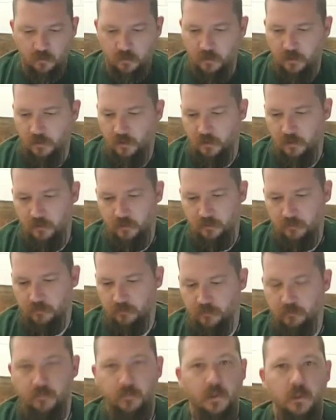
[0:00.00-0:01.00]

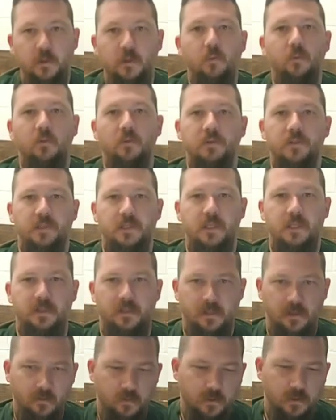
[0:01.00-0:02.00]
during the Yule
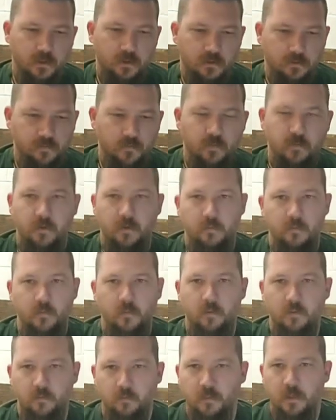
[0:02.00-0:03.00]
season, which for them
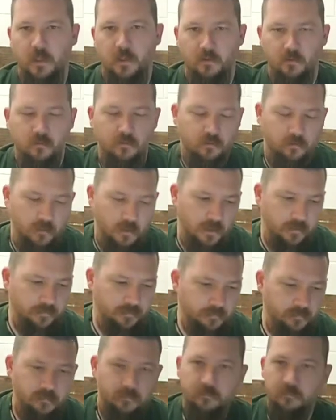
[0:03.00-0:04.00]
wouldn't be Yule,
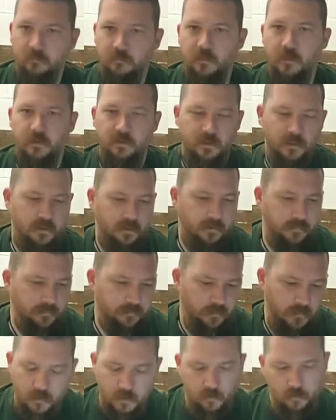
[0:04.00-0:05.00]
but you get the idea.
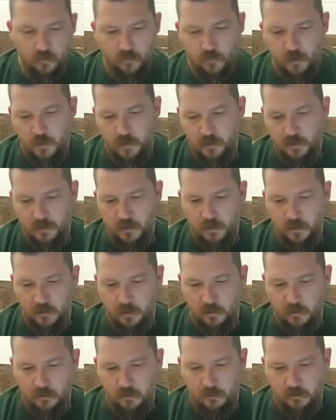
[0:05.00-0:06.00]
They would dress
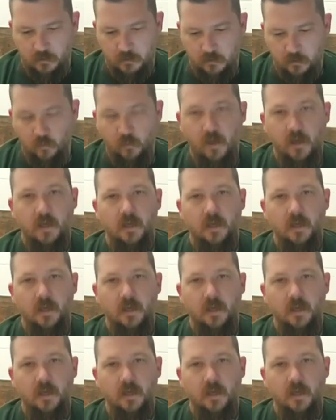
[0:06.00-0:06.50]
in